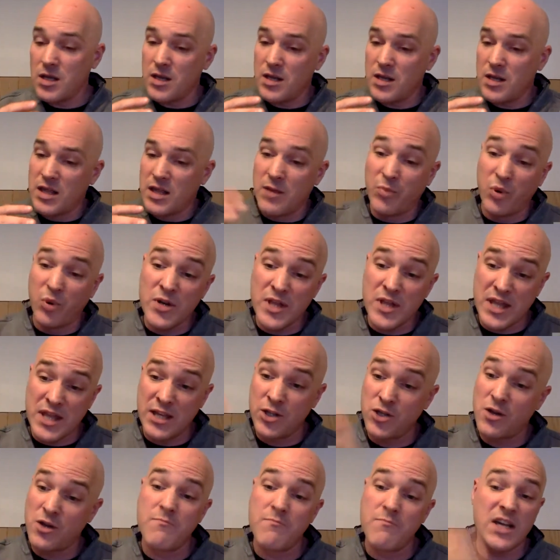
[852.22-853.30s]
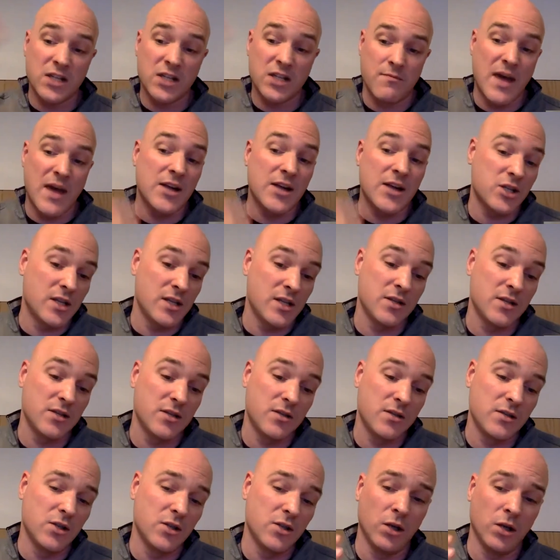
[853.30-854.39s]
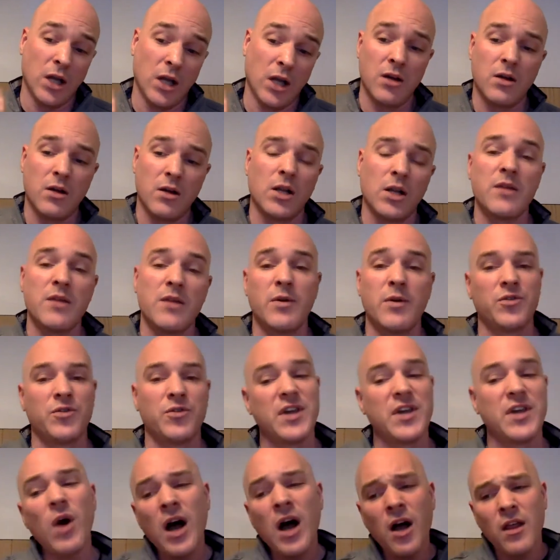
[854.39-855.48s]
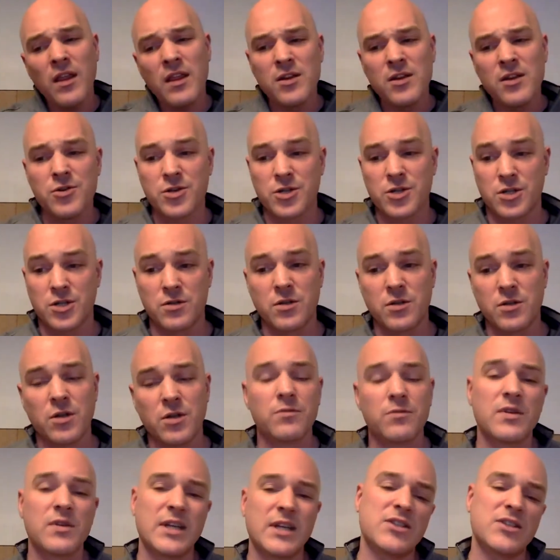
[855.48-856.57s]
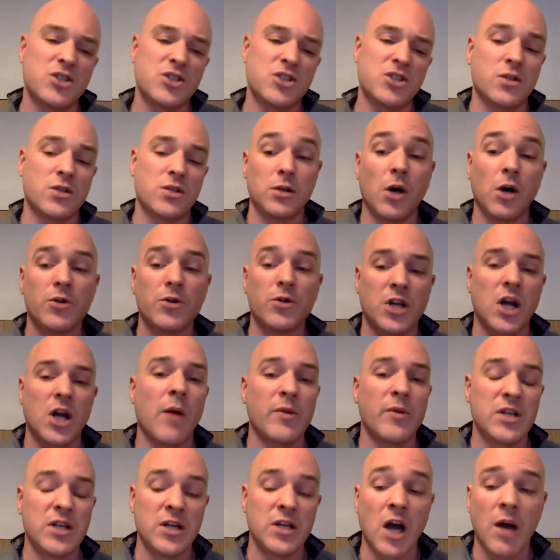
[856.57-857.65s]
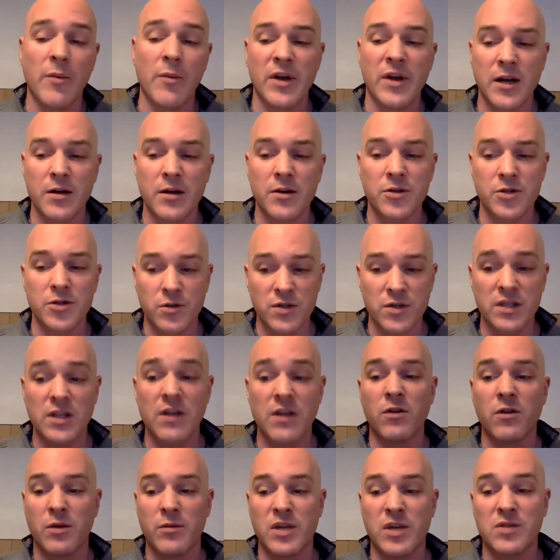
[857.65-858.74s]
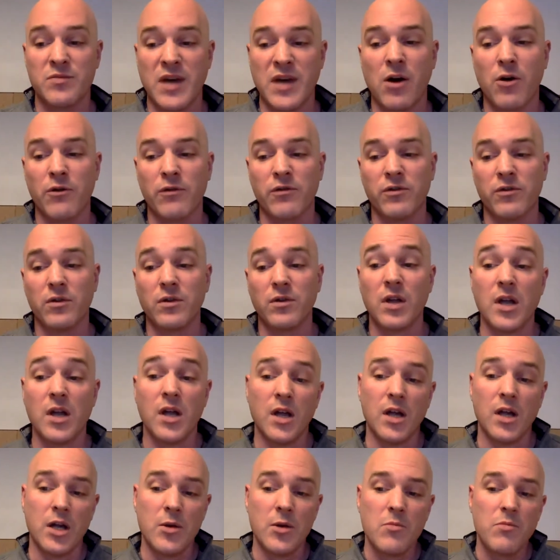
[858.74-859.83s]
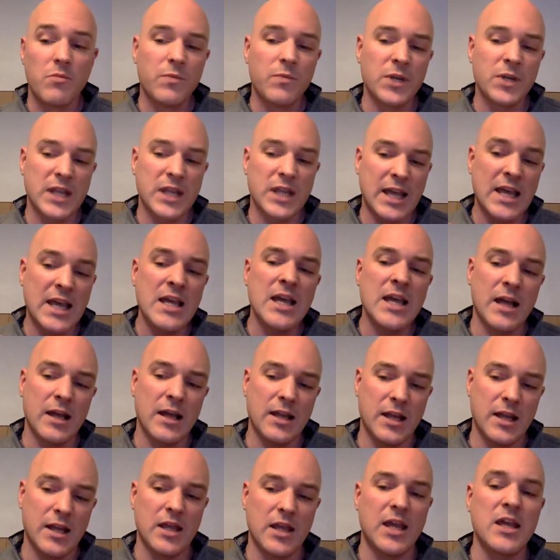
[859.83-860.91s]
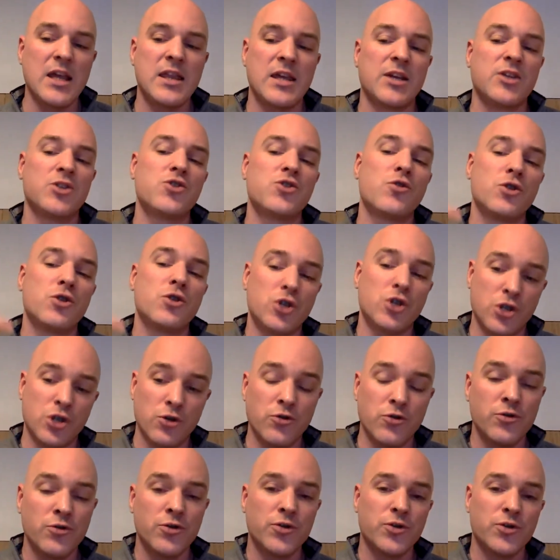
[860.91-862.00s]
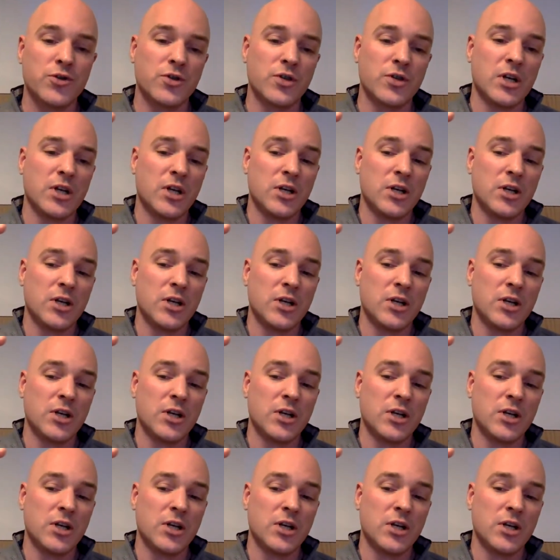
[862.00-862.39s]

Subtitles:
the important thing is you can mix and match these. A lot of people will say, well, then you're just, that's just the lowest common denominator, so it's never going to be as powerful. But the key thing is you can choose